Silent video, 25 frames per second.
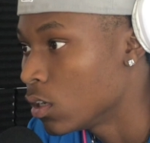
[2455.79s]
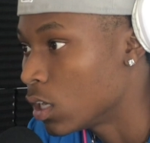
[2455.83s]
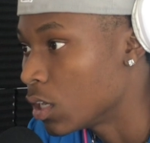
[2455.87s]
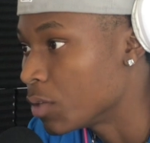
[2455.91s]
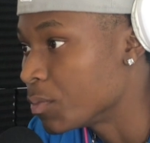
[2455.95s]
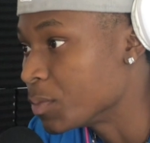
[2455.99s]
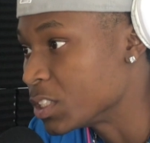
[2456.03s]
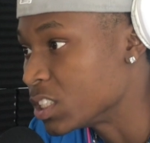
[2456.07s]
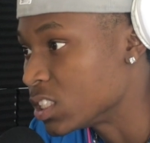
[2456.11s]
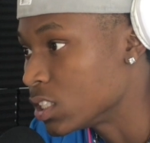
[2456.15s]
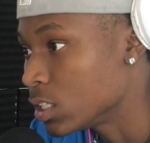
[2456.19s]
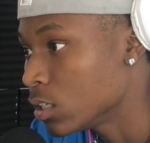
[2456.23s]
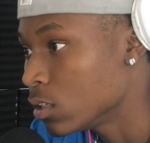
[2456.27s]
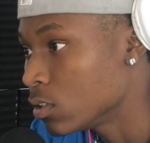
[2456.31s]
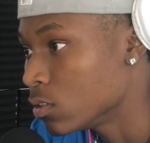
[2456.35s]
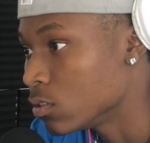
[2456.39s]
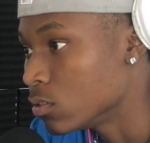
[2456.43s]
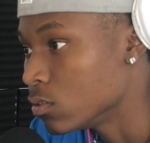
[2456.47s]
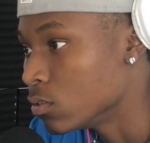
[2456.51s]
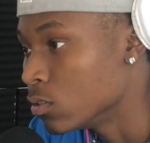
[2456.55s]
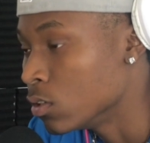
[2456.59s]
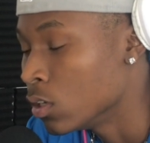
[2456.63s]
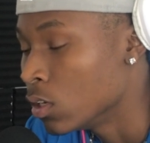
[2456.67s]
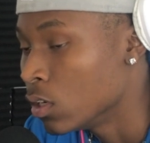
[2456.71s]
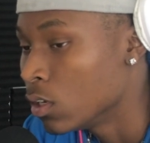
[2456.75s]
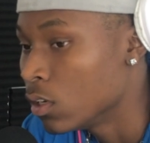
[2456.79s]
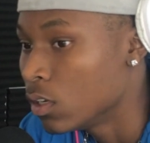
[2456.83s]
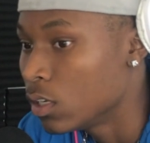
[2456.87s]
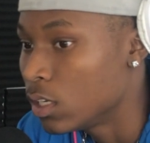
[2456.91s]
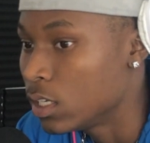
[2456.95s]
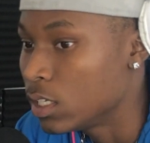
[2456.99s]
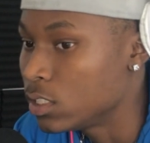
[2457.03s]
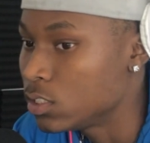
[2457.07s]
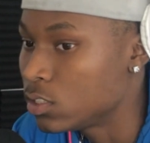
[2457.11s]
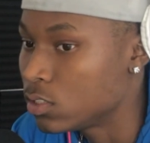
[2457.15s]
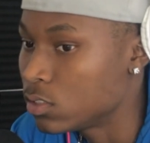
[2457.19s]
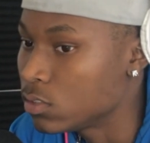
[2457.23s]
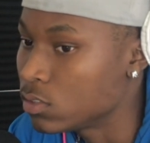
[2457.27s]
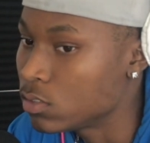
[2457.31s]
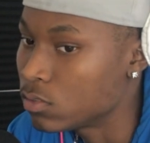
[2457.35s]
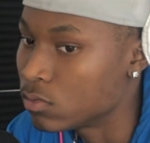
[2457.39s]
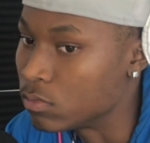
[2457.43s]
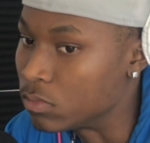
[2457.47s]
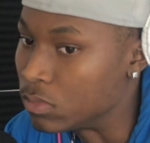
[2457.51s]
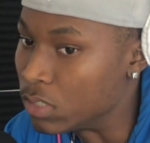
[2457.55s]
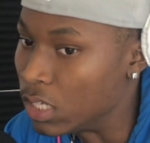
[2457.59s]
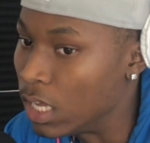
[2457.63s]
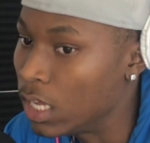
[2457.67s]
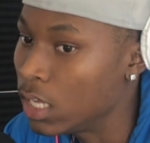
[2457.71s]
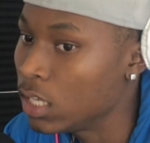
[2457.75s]
I'm gonna tell you. It's just
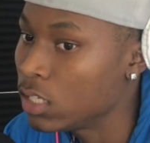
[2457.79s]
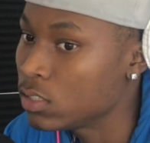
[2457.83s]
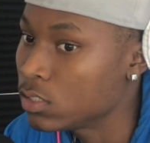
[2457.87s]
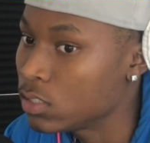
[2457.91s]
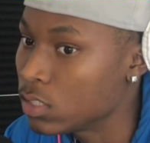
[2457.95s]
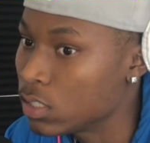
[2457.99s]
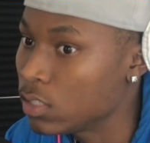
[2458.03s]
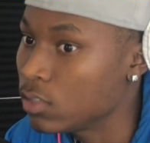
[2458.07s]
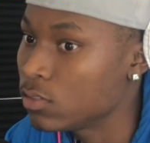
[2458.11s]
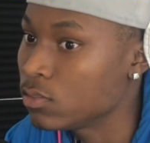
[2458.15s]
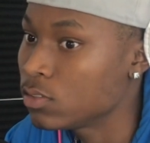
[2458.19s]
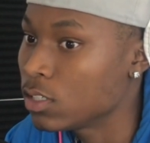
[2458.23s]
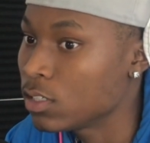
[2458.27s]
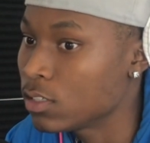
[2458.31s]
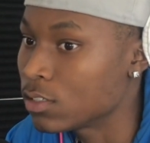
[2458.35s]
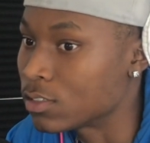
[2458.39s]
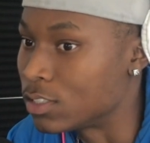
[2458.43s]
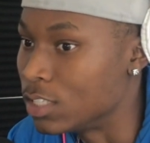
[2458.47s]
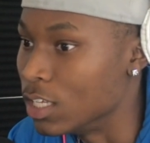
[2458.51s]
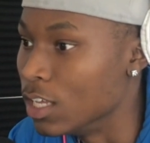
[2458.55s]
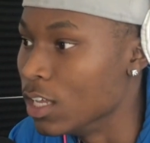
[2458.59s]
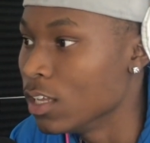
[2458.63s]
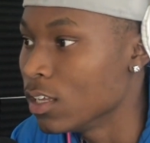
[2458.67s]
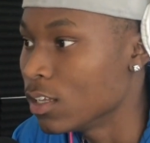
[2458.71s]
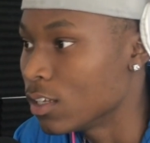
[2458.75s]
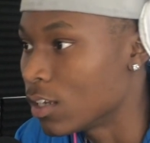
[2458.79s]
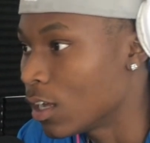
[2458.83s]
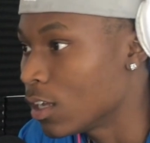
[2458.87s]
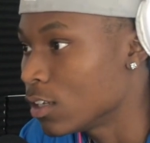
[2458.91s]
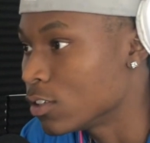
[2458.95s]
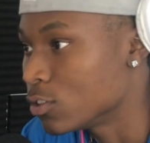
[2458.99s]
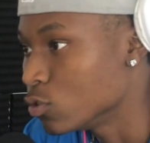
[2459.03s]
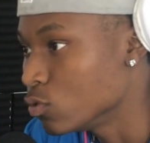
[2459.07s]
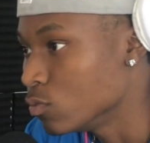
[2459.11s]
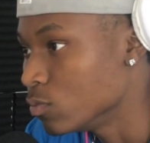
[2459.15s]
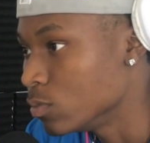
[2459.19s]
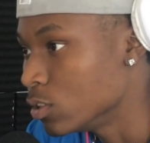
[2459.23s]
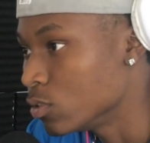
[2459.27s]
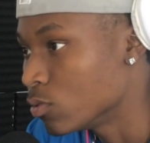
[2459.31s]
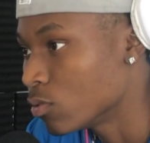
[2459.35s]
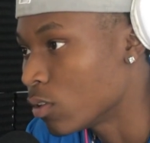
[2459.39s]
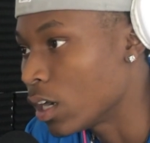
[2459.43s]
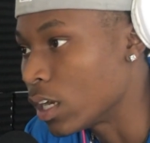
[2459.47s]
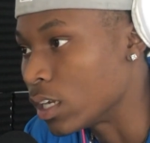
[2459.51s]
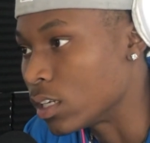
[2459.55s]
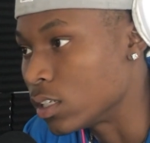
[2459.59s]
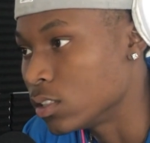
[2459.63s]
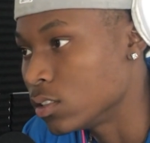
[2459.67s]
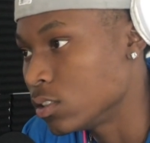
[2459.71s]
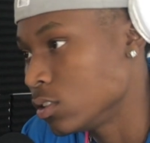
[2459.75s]
9 times out of 10, I do be
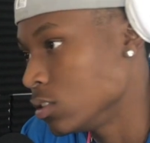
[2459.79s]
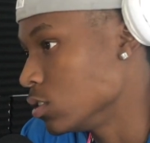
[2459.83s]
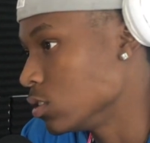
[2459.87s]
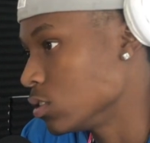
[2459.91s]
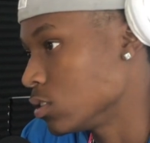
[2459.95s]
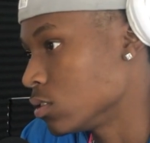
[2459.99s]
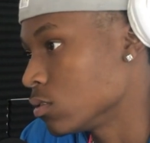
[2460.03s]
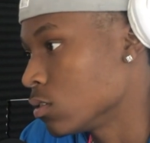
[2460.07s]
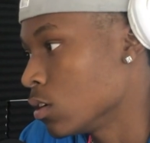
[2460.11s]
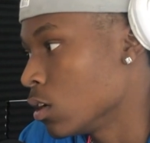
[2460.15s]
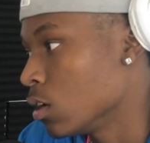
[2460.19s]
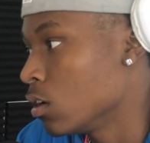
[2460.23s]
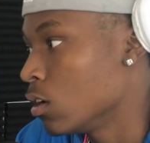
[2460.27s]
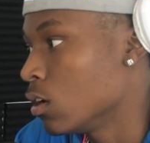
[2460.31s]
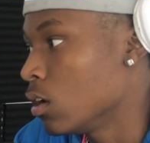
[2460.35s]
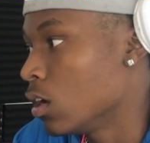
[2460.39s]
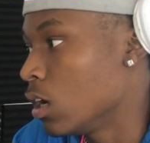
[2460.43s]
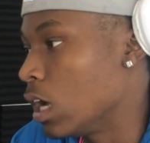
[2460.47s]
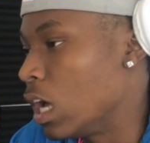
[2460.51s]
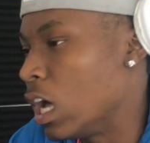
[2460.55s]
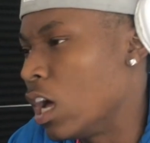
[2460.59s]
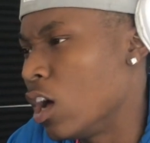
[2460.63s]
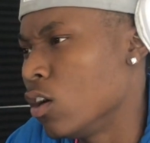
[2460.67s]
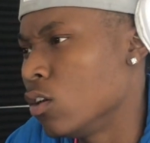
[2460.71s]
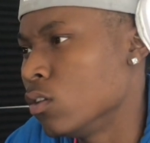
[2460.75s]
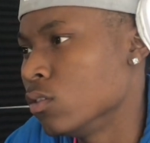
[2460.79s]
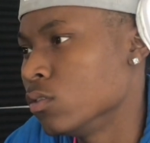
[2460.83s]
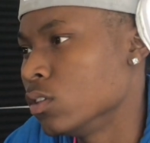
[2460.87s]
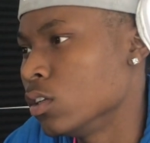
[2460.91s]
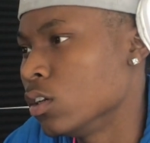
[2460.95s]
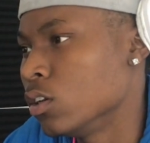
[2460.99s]
right. It's just I don't